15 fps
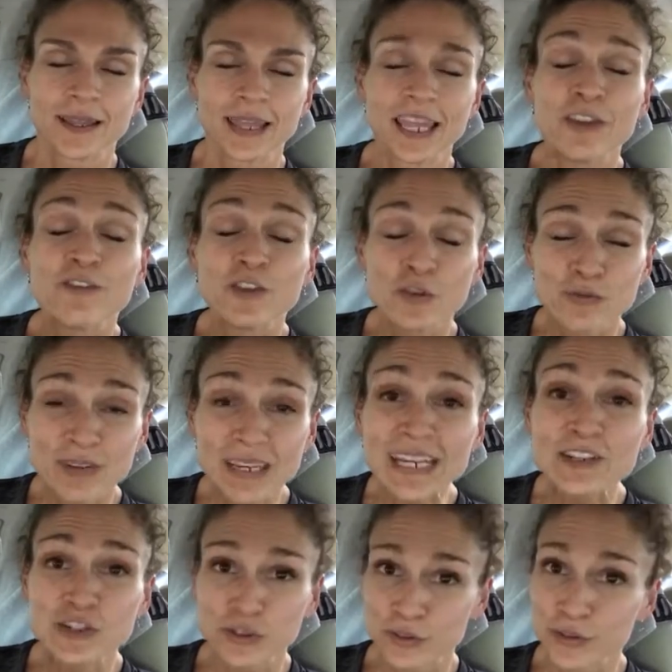if you
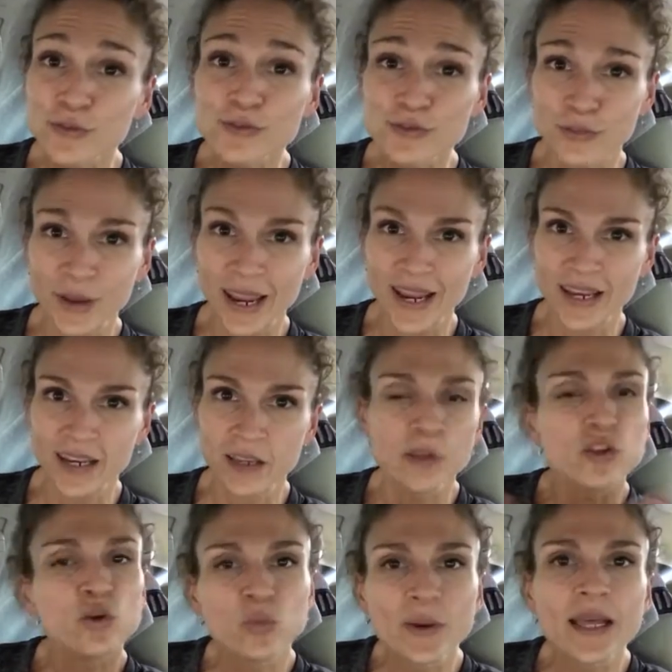need to lose weight,
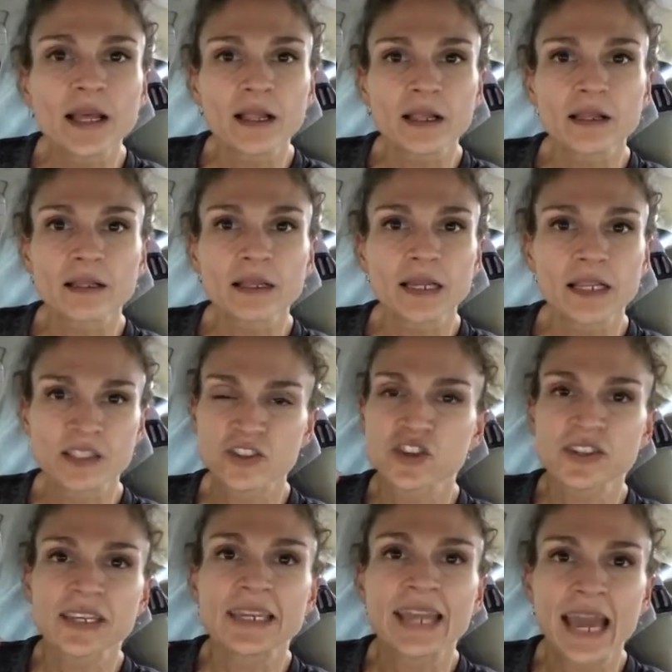you will. It's
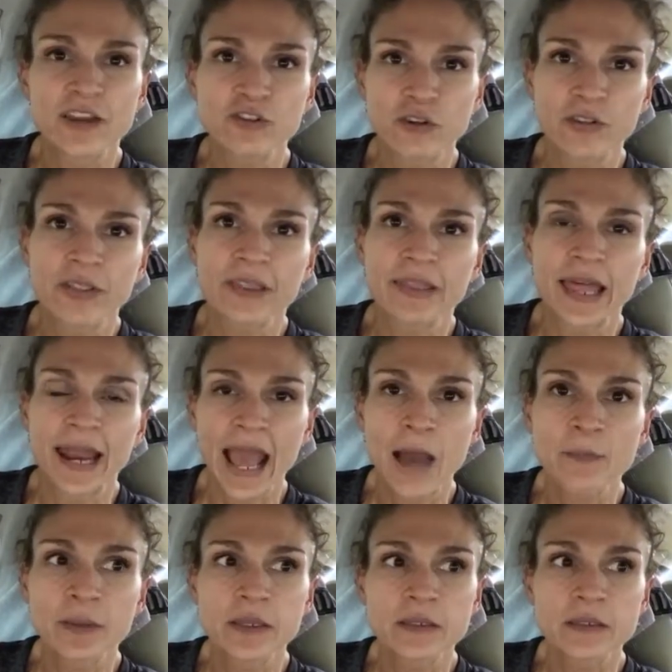just a natural thing that
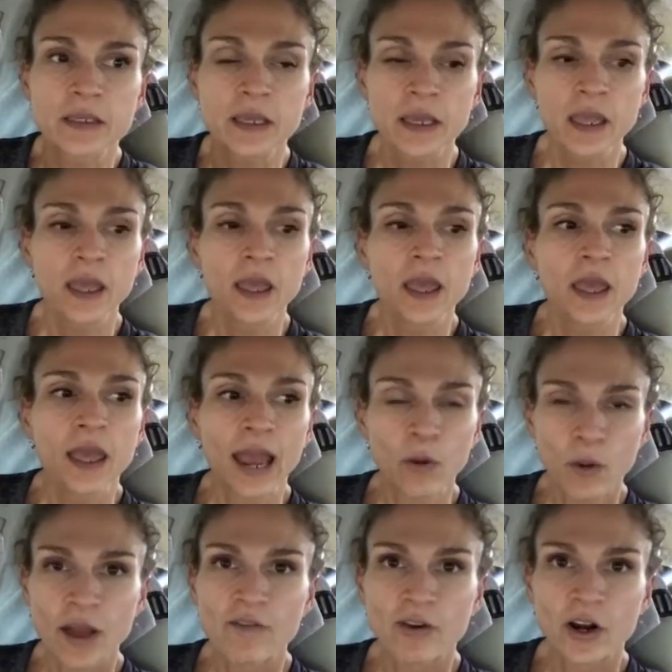happens.
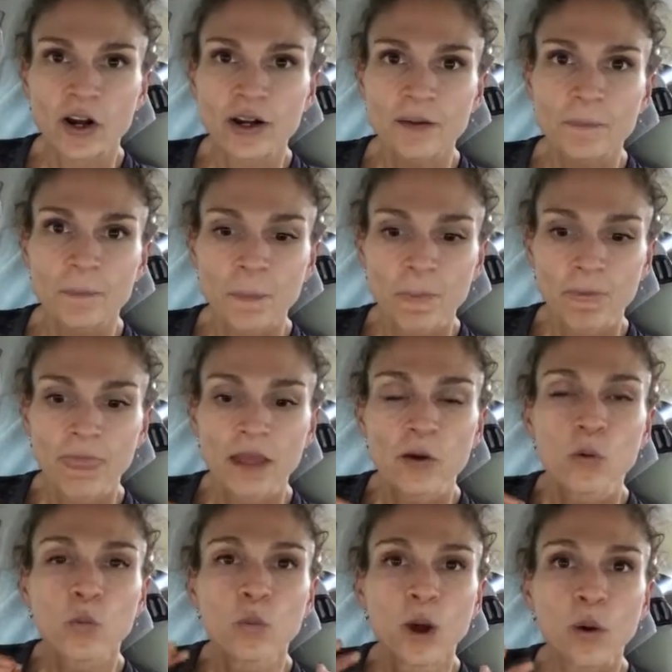However,
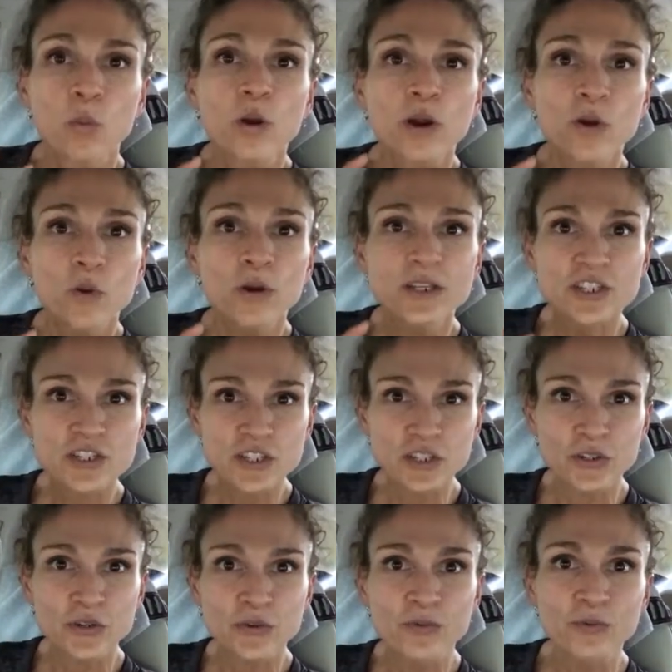what I'm
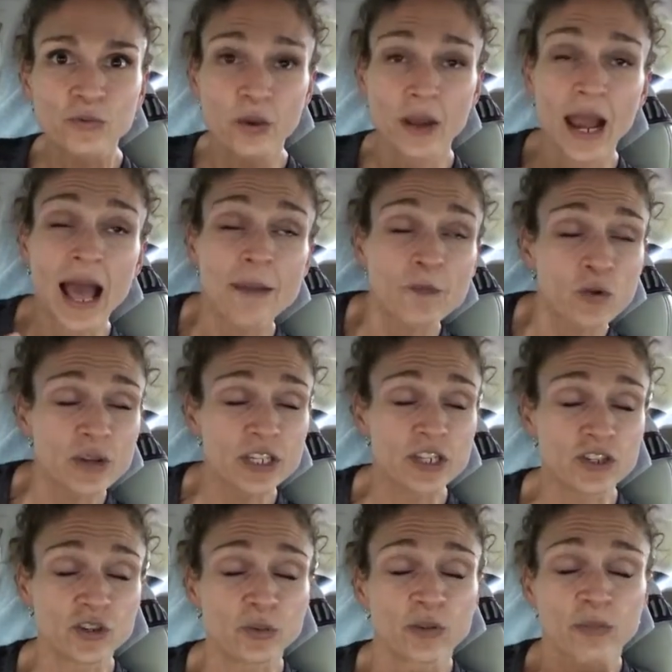going to
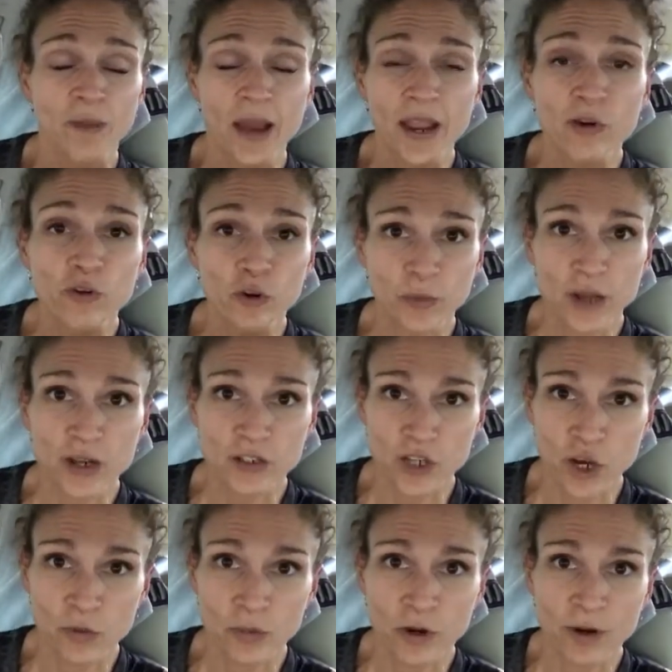do with my group in
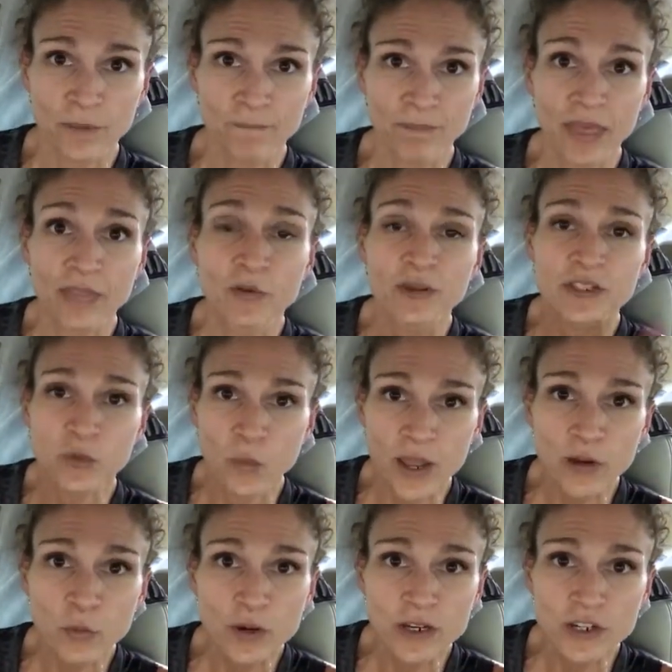October, and the reason why
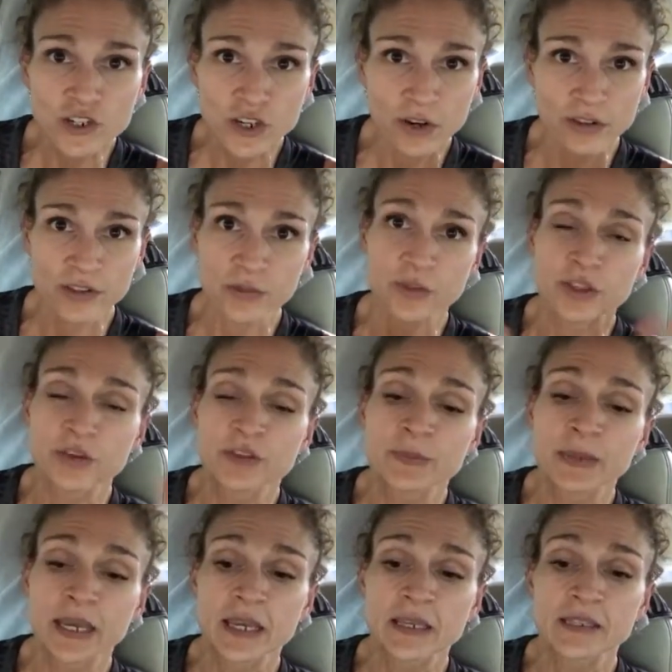I want to share this with you is
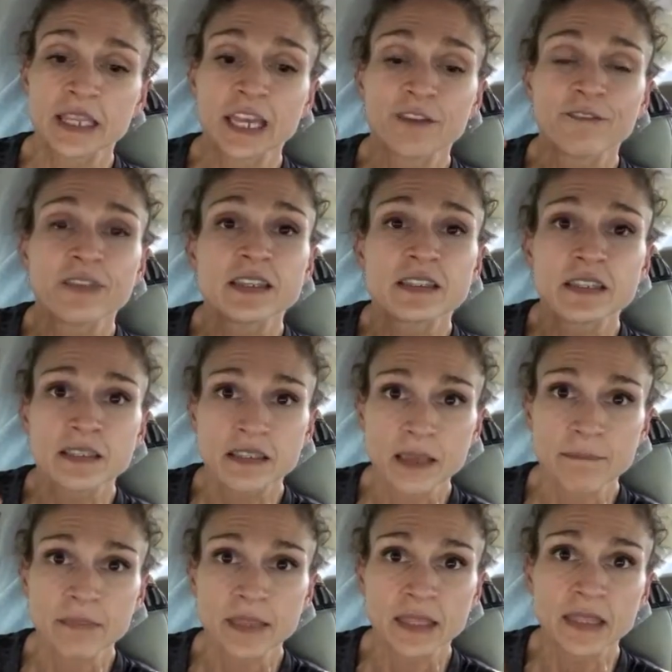because if this is
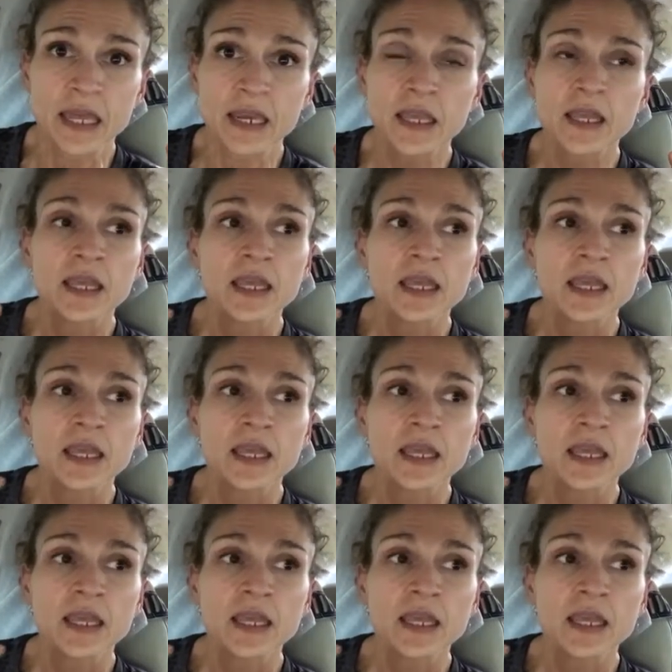something that